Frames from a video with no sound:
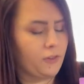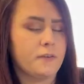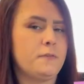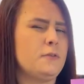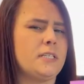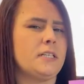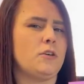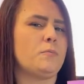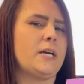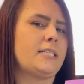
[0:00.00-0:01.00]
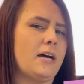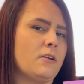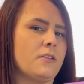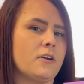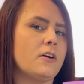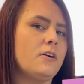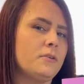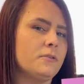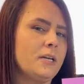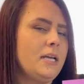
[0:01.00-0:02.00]
They're foods that don't break down on their
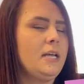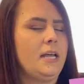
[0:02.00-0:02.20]
own,